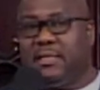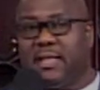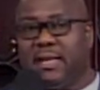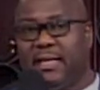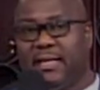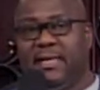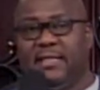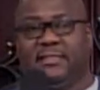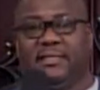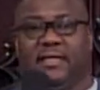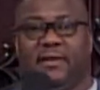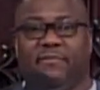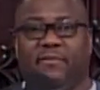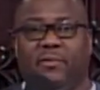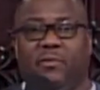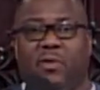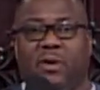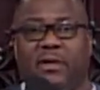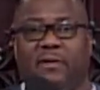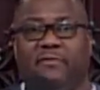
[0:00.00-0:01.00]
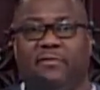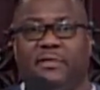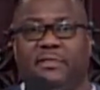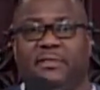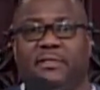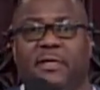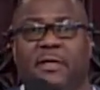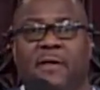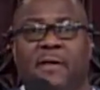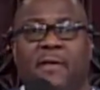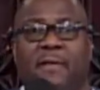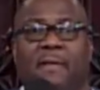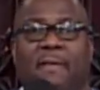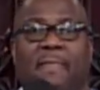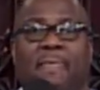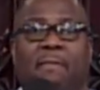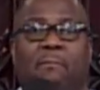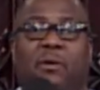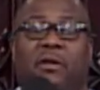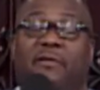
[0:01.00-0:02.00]
like each and every one of us.
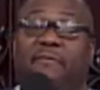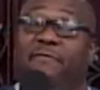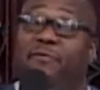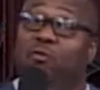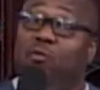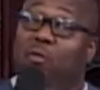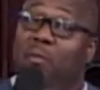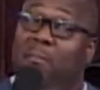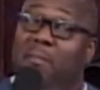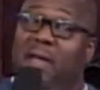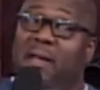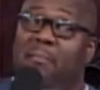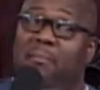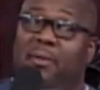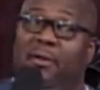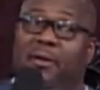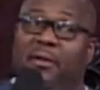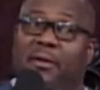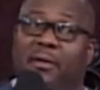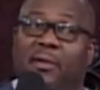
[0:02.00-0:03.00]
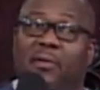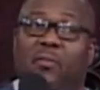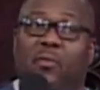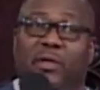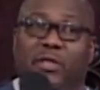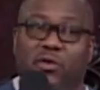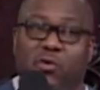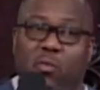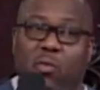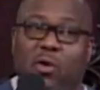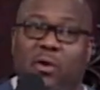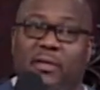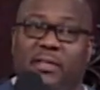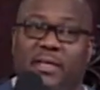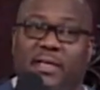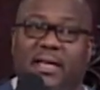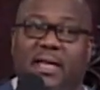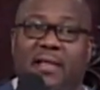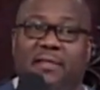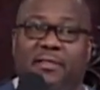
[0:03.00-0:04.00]
But if you remember, when you work
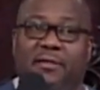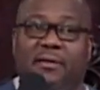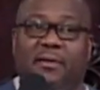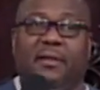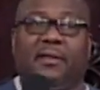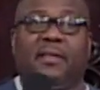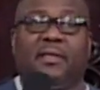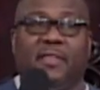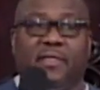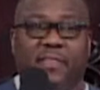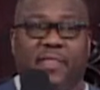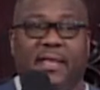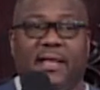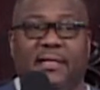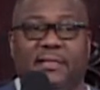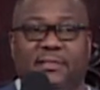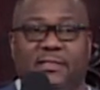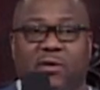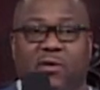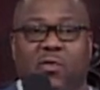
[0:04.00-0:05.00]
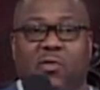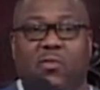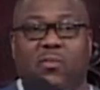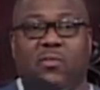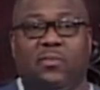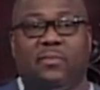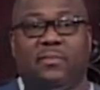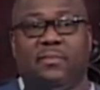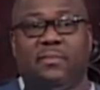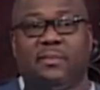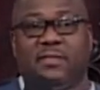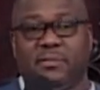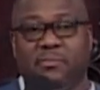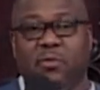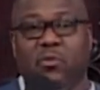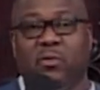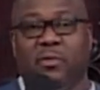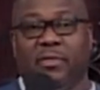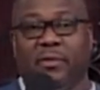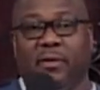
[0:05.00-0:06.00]
together, things go
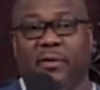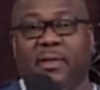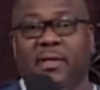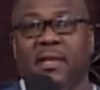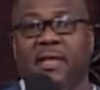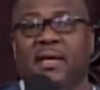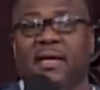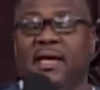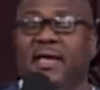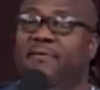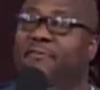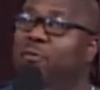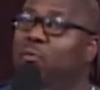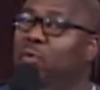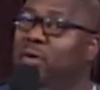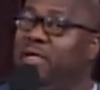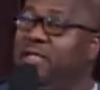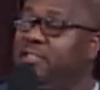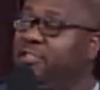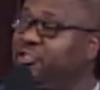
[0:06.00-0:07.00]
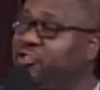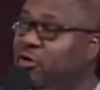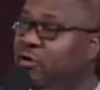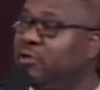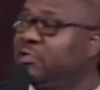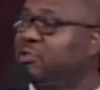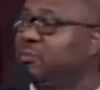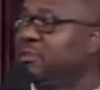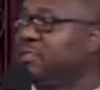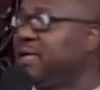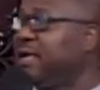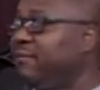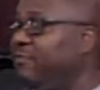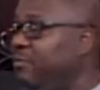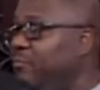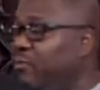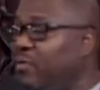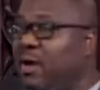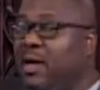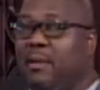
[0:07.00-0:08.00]
smoother. Even when this church was
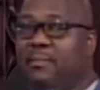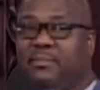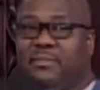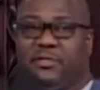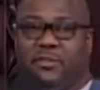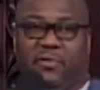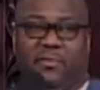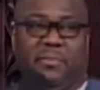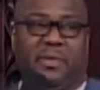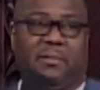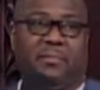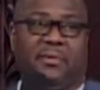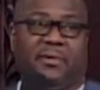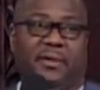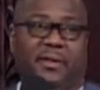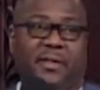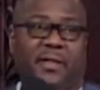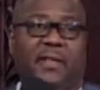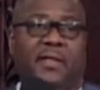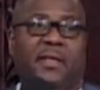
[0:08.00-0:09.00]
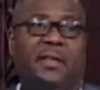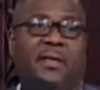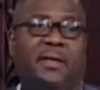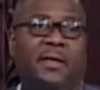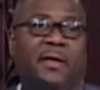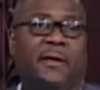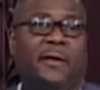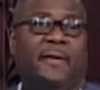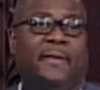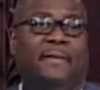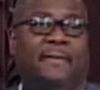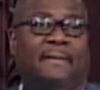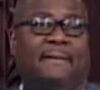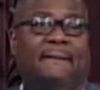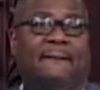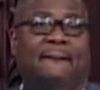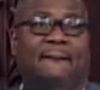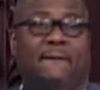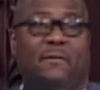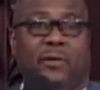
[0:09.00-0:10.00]
having problems, you remember?
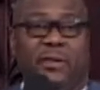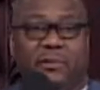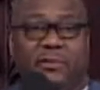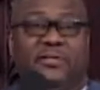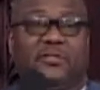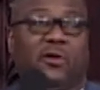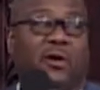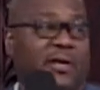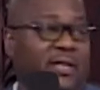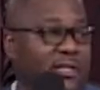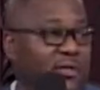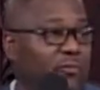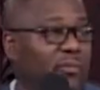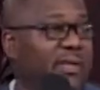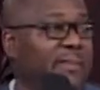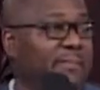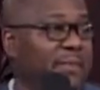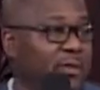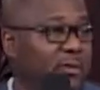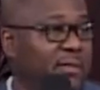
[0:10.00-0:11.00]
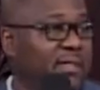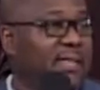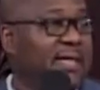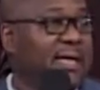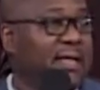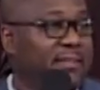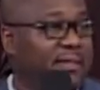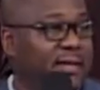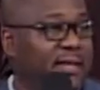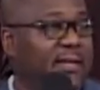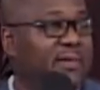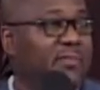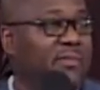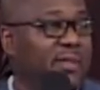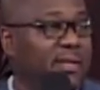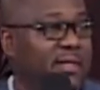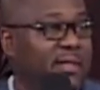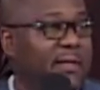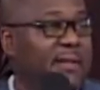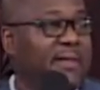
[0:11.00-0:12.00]
We started to rebuild together, didn't
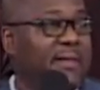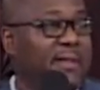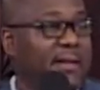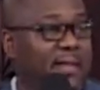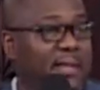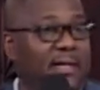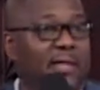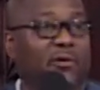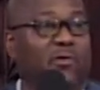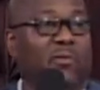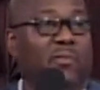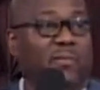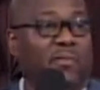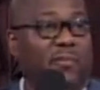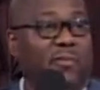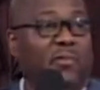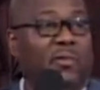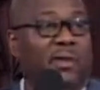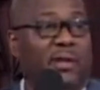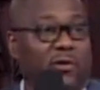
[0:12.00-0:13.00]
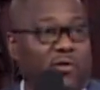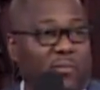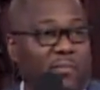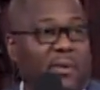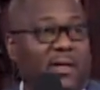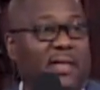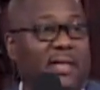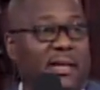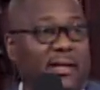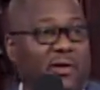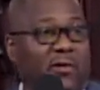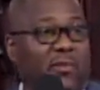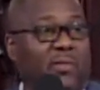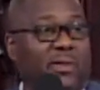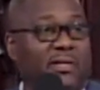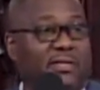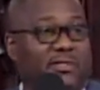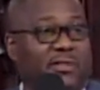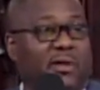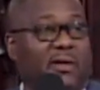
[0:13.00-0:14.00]
we? Little but little,
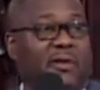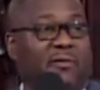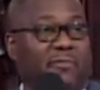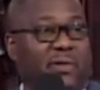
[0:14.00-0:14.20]
we started to